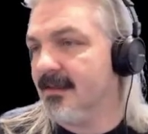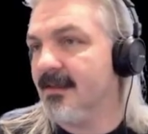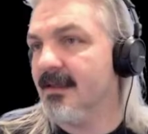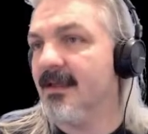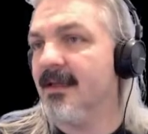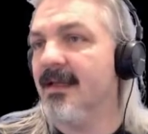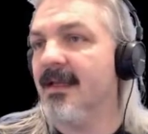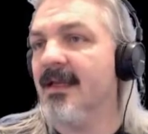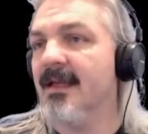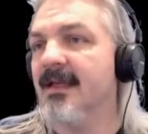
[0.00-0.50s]

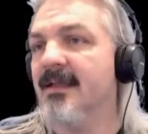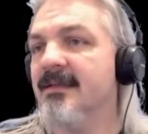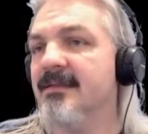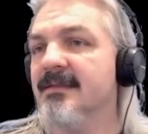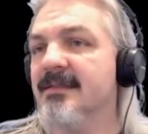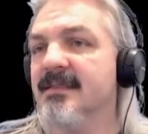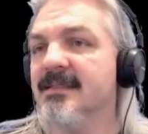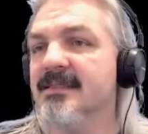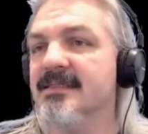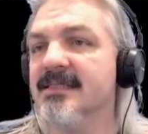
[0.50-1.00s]
and
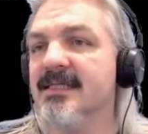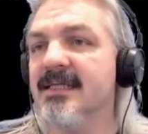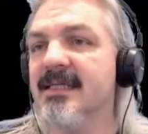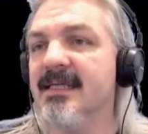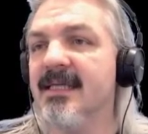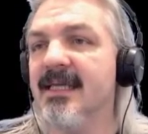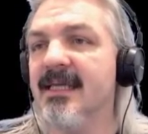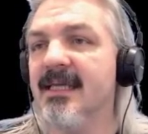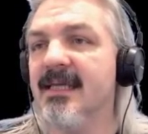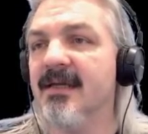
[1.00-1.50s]
you can see
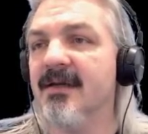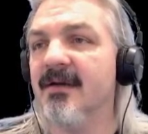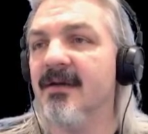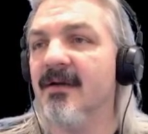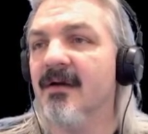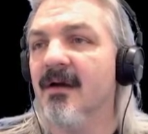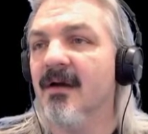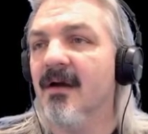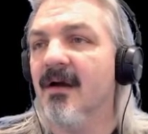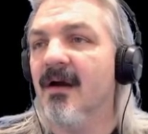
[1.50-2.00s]

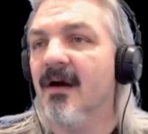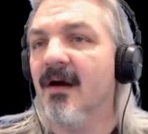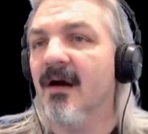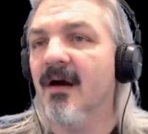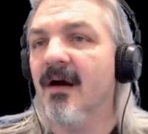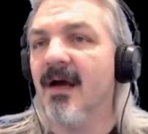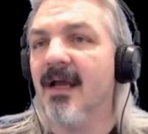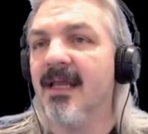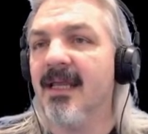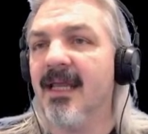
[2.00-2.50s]
here
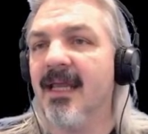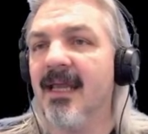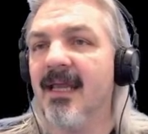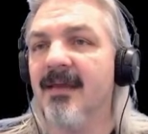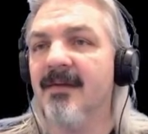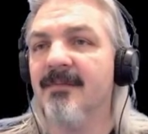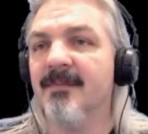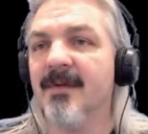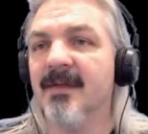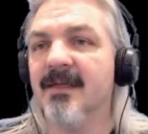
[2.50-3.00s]
I
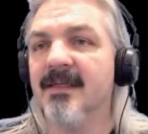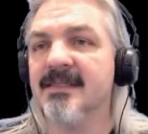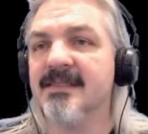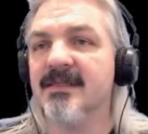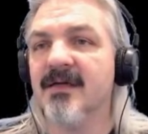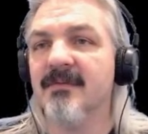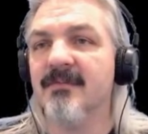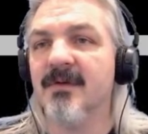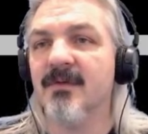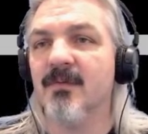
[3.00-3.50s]
have an
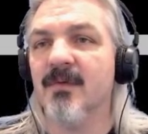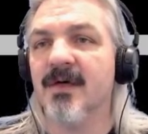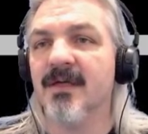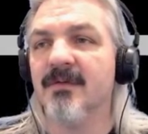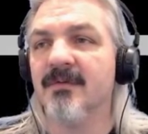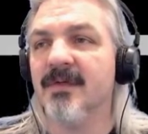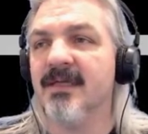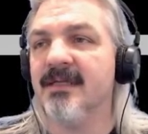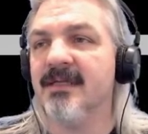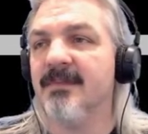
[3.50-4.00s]
assignment
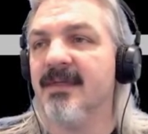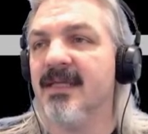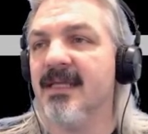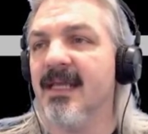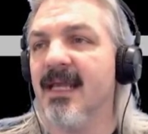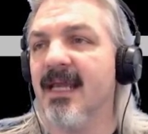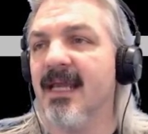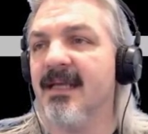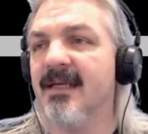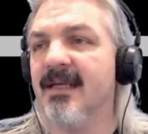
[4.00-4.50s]
1 readme
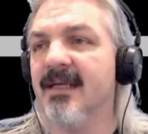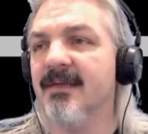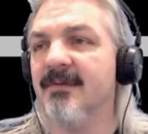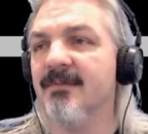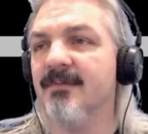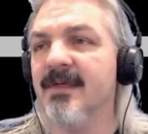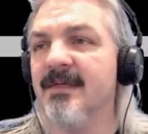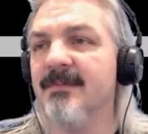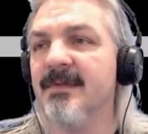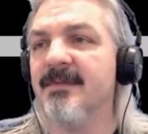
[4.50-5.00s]
and a
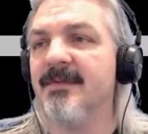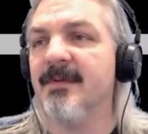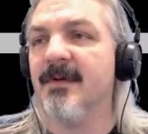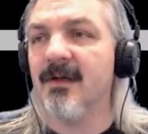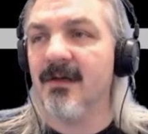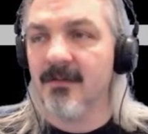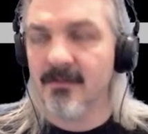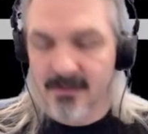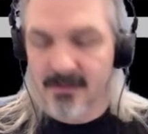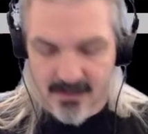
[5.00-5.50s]
readme
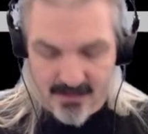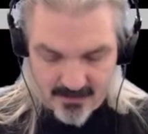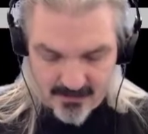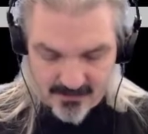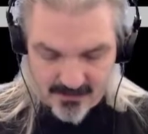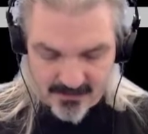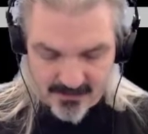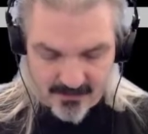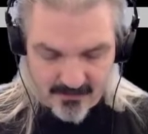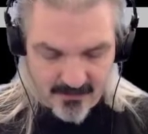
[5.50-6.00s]
file.
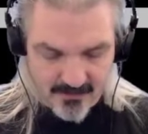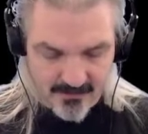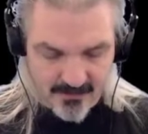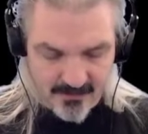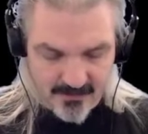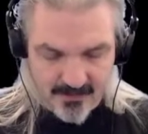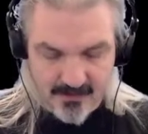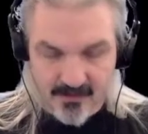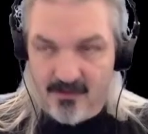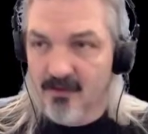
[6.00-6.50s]
So I'm
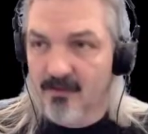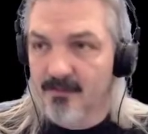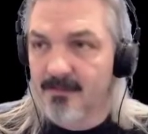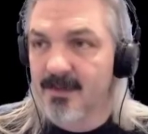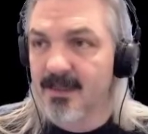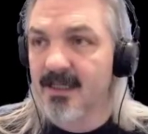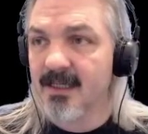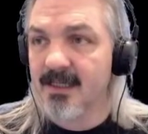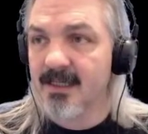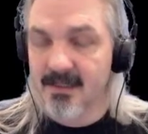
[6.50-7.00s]
going to
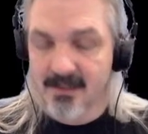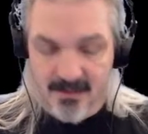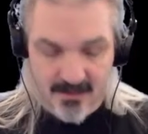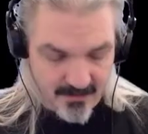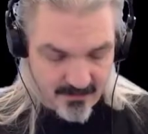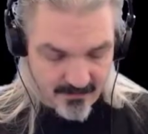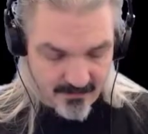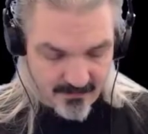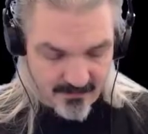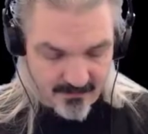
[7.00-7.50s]
copy
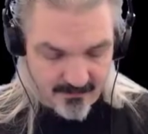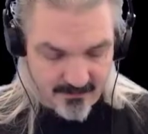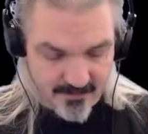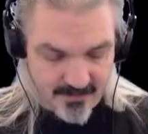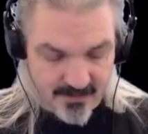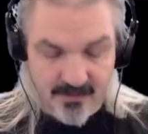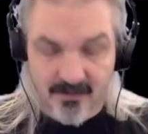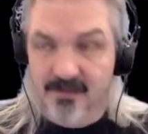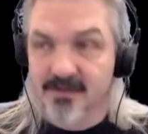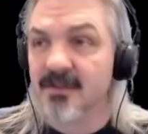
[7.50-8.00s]
from
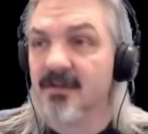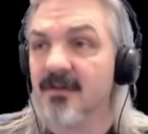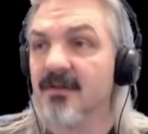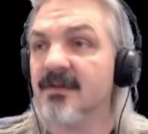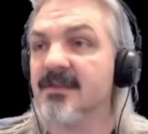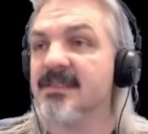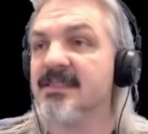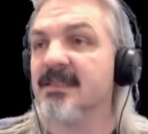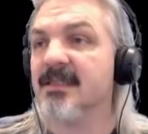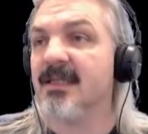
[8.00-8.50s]

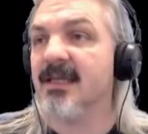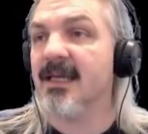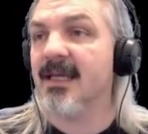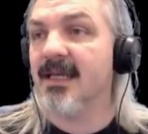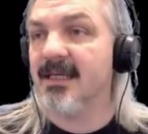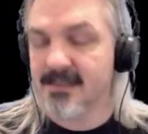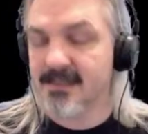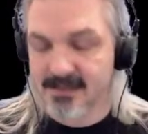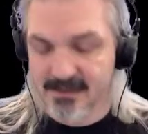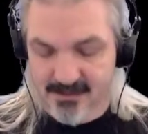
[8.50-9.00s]

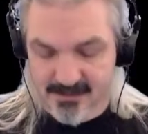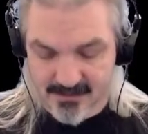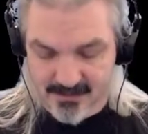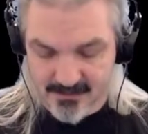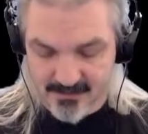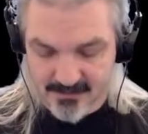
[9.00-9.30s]
slash